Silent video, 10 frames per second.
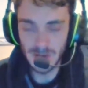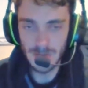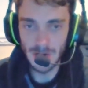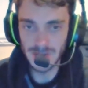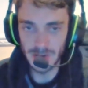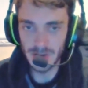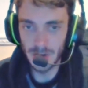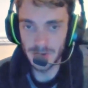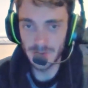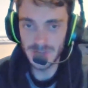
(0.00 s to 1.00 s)
the Arizona
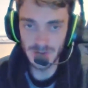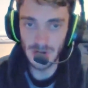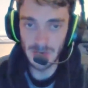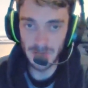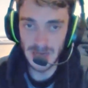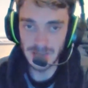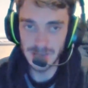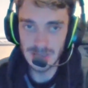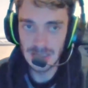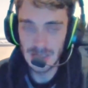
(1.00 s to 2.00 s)
Cardinals and the Green Bay
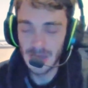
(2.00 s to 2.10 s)
Packers.